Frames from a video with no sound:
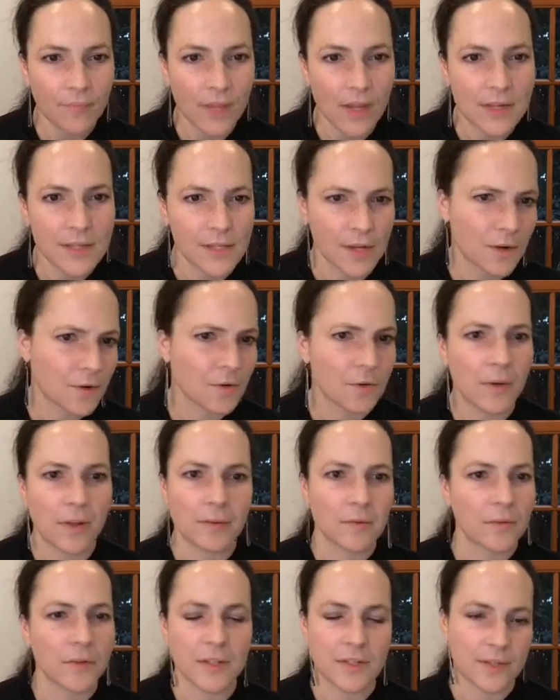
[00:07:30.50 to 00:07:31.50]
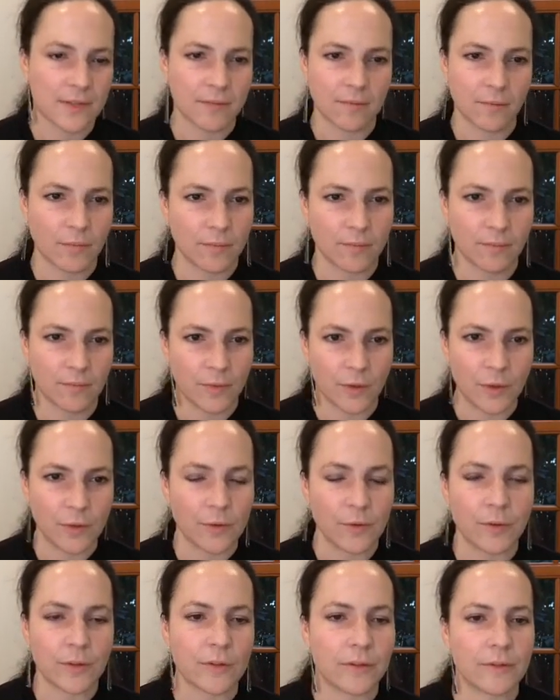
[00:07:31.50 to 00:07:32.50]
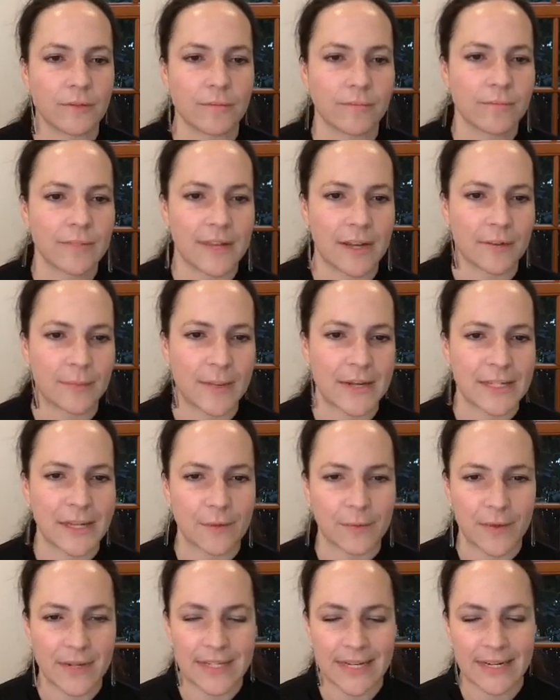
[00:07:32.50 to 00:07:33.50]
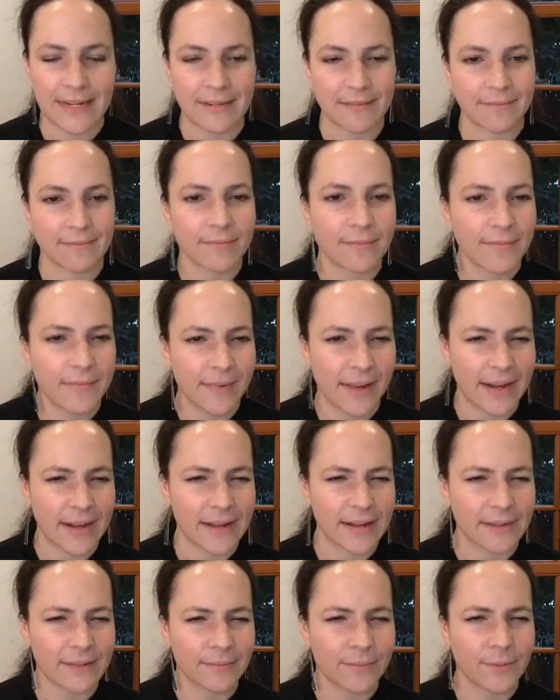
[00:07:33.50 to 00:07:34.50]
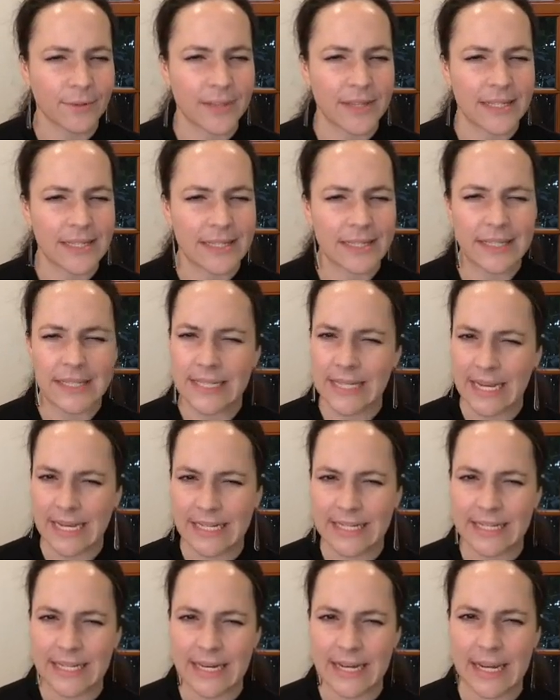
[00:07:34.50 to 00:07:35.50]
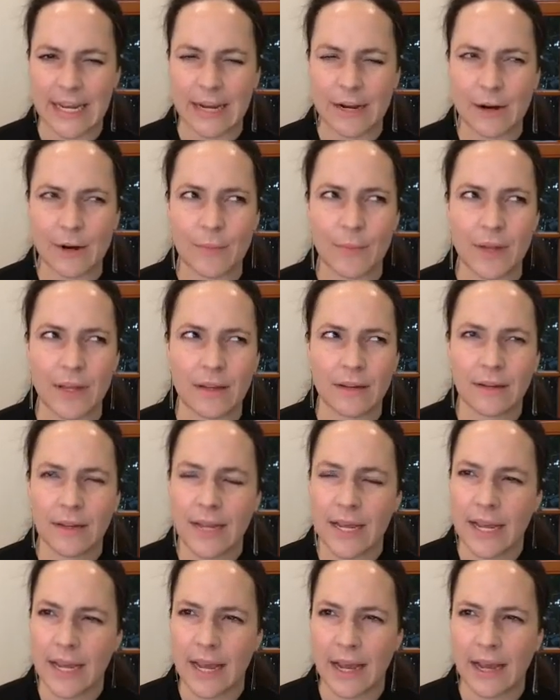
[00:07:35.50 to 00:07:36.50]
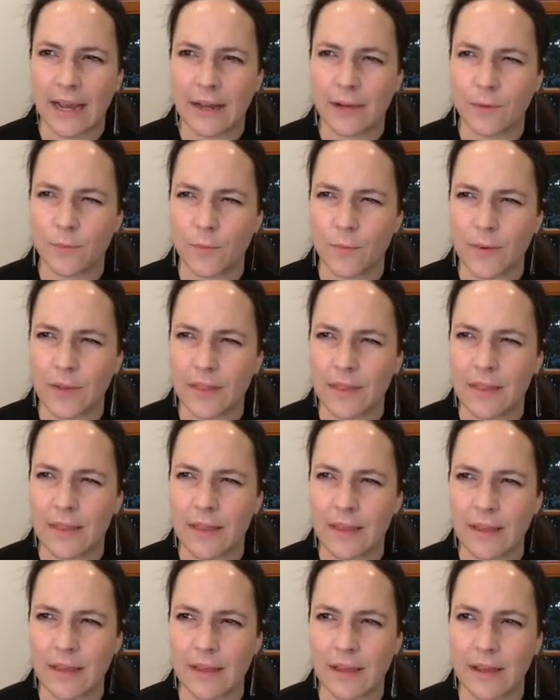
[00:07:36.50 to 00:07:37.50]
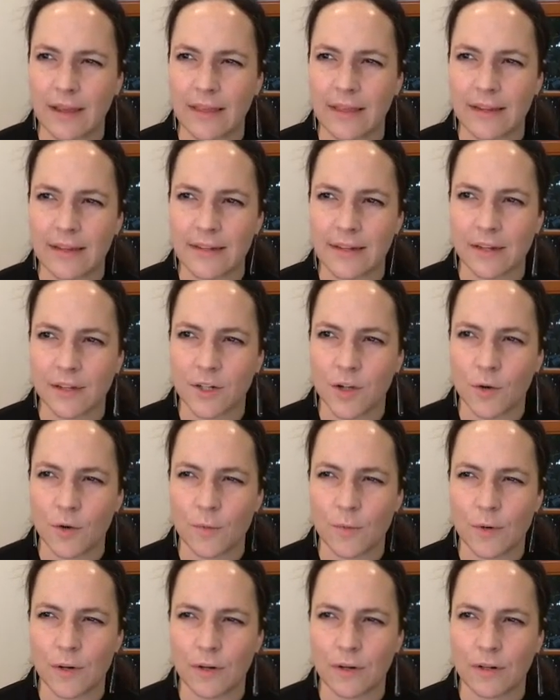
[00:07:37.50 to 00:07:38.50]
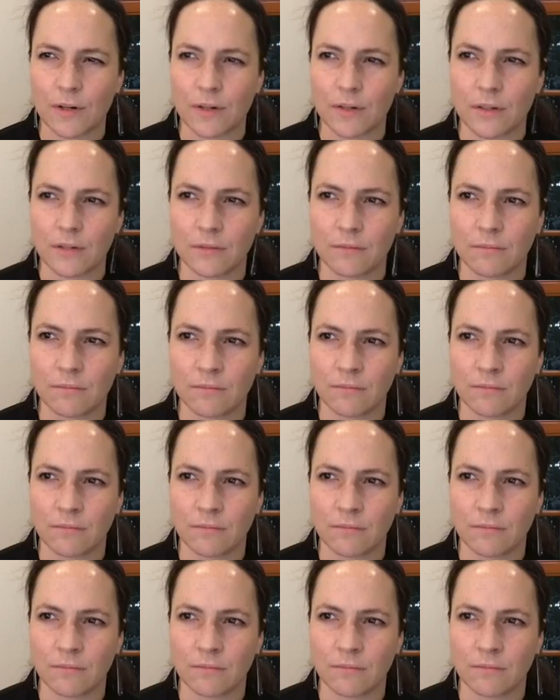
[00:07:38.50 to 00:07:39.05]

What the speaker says: So just Google South by Southwest. I didn't put the dates in here, but I think it's October